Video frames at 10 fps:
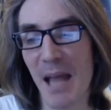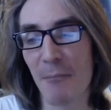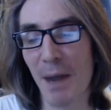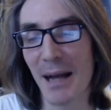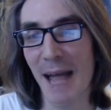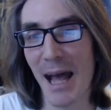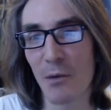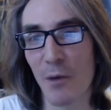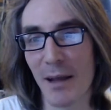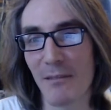Yeah, my
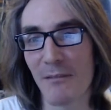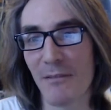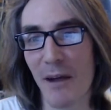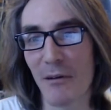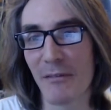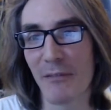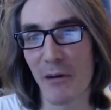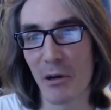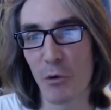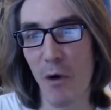dad went very,
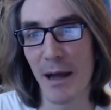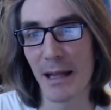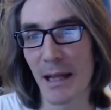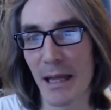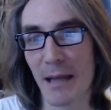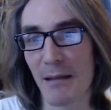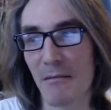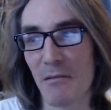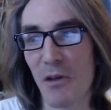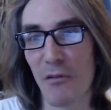very
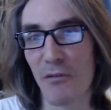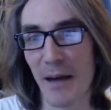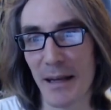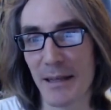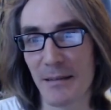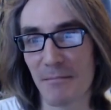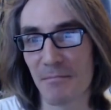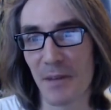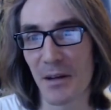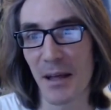quietly, no fight,
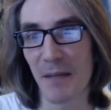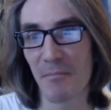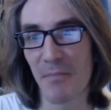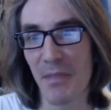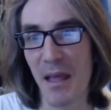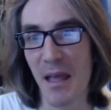okay?